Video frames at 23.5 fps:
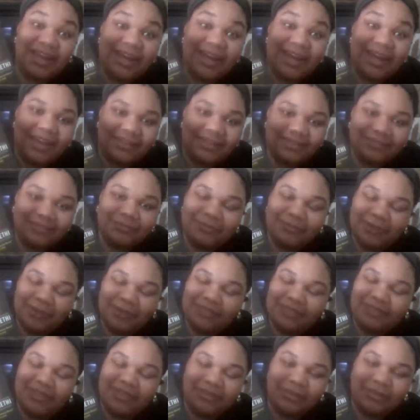I
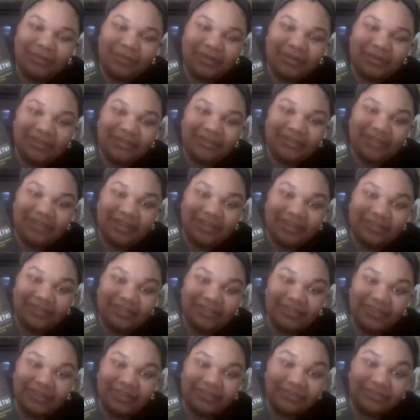sometimes have a
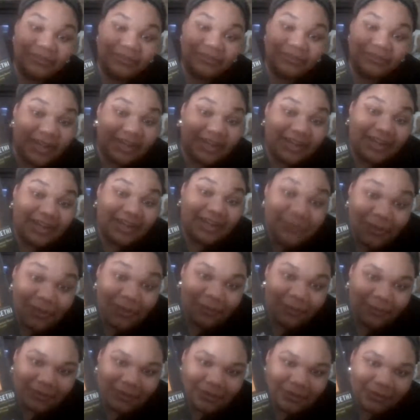pronunciation issue. Like, I
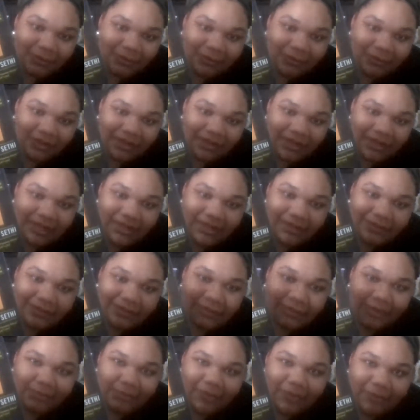know what the word is,
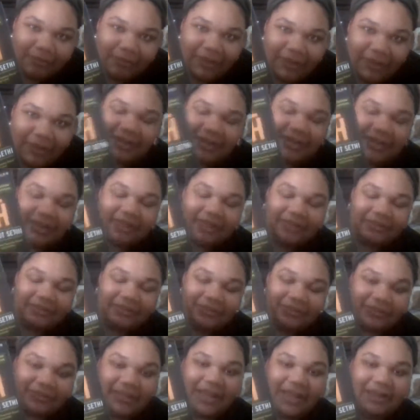but in my mind, I get
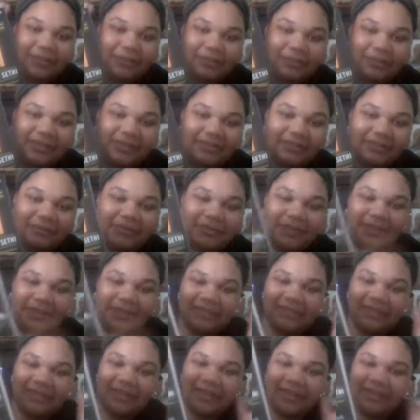so scatterbrained
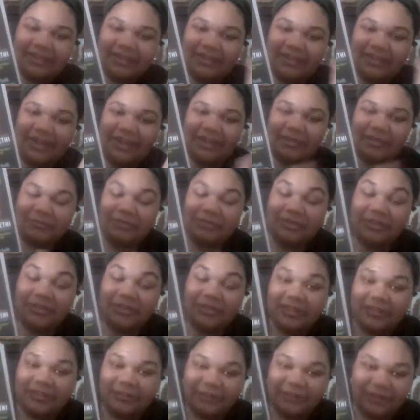sometimes that I
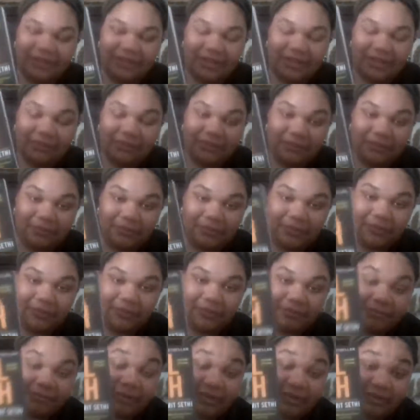completely forget what the
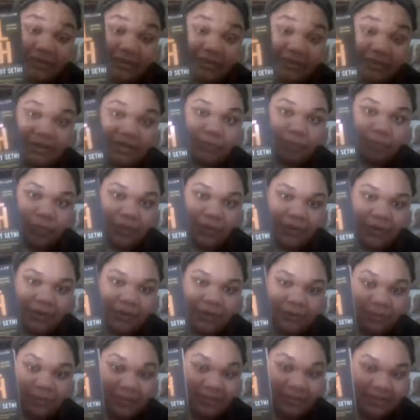
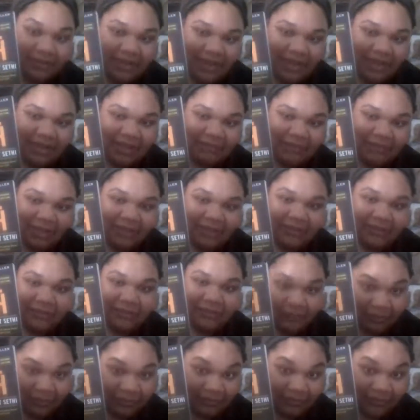word or the name is.
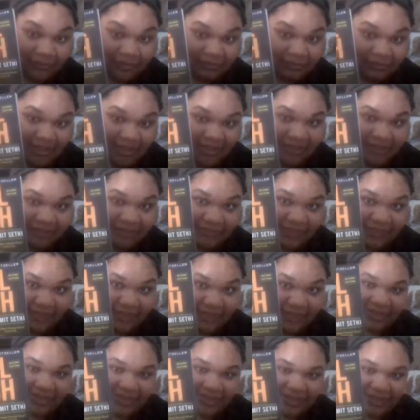So forgive me in
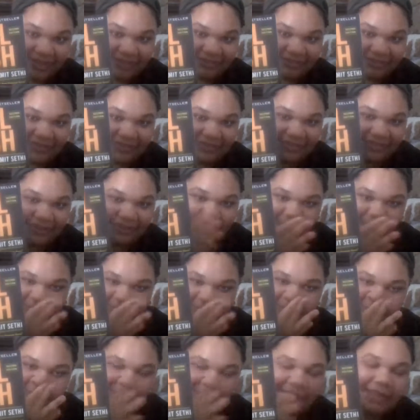advance again if I say the
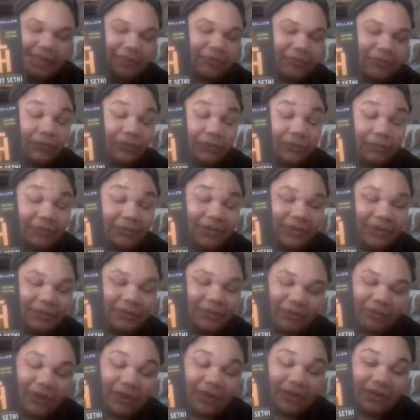name or the word
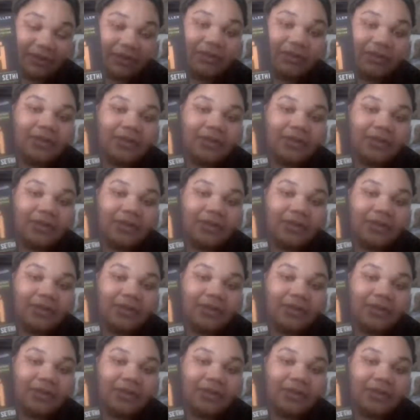wrong.